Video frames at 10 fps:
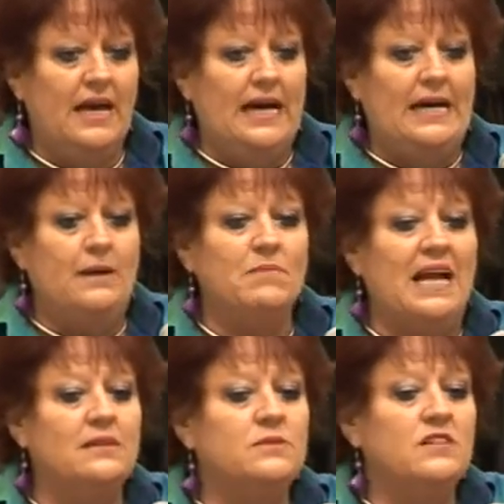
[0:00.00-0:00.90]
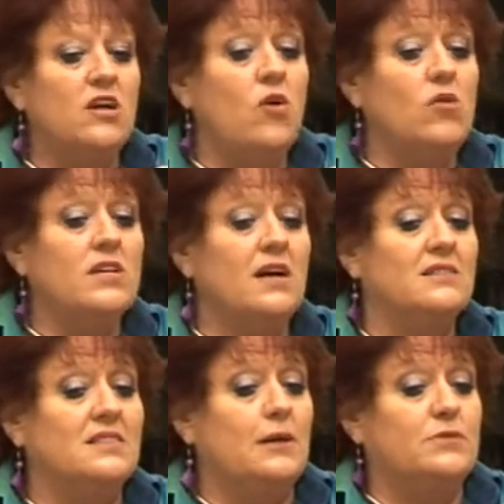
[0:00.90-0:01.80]
And the whole
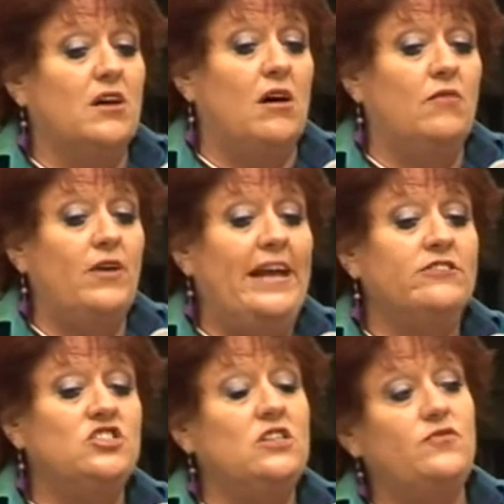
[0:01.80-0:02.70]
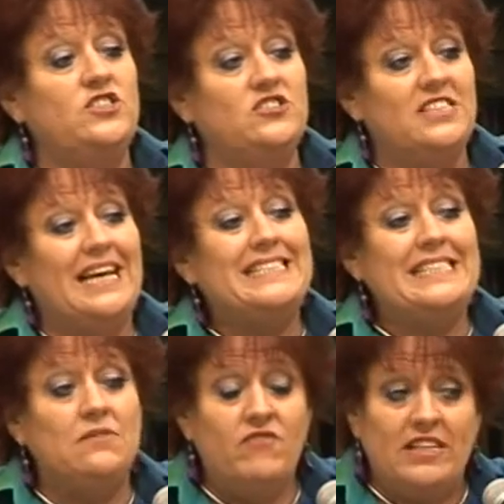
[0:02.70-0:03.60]
concept of energy efficiency as an
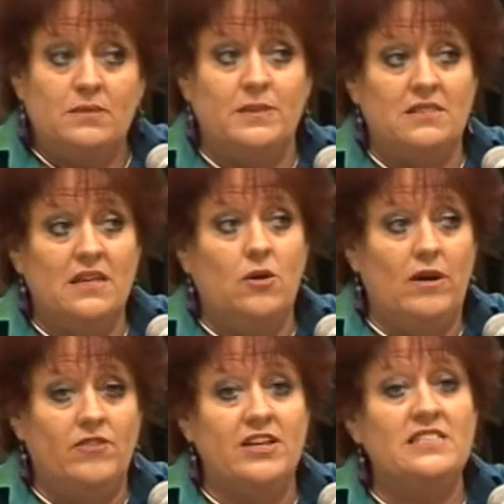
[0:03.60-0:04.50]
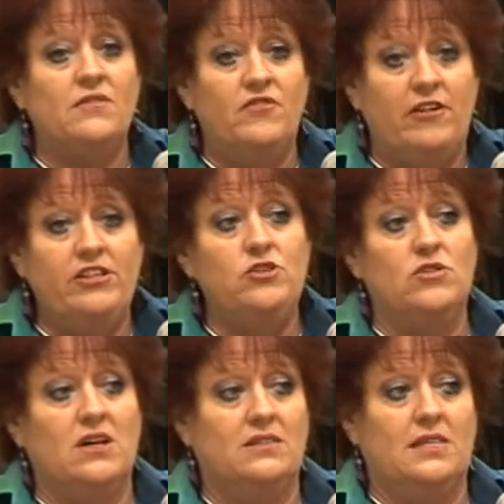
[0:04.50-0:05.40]
investment, however, is a very new
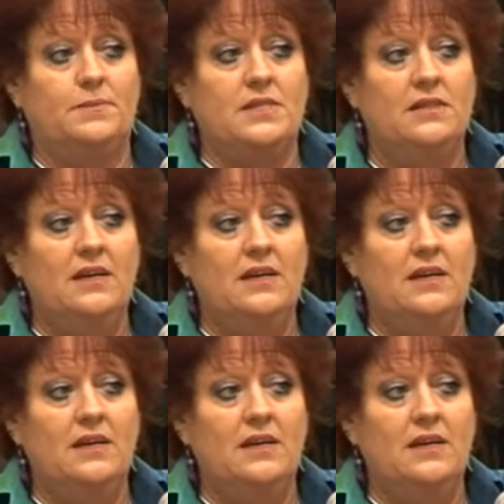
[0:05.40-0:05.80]
concept.